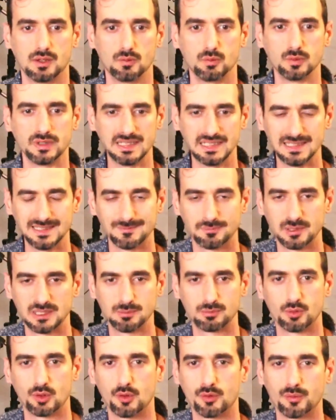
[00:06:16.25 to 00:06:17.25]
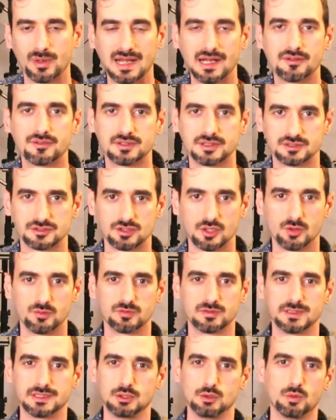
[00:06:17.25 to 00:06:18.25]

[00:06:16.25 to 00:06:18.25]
we need people around us, hopefully,